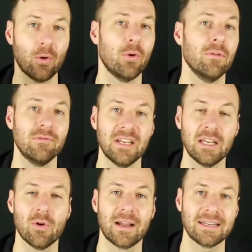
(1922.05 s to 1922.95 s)
a whole
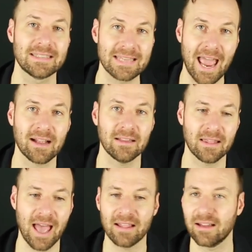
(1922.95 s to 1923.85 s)
video on exactly
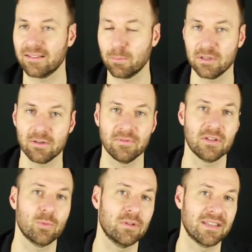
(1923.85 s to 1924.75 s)
that. It has a bunch of
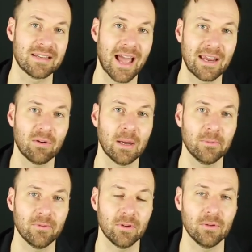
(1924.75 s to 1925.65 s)
visuals and
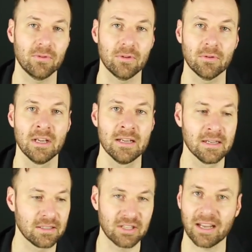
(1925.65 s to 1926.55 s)
diagrams for you to
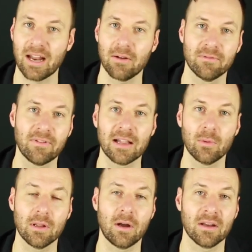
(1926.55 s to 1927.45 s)
check it out and follow
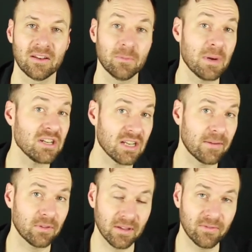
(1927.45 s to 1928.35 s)
along. And especially
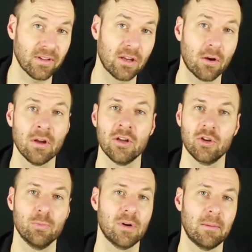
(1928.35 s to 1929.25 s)
after this video,
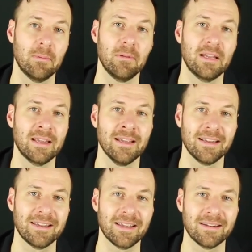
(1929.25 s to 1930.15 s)
you'll probably
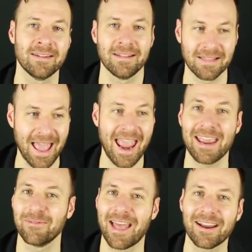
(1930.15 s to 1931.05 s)
get the
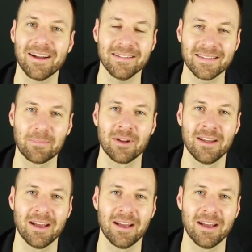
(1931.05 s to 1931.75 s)
hang of that concept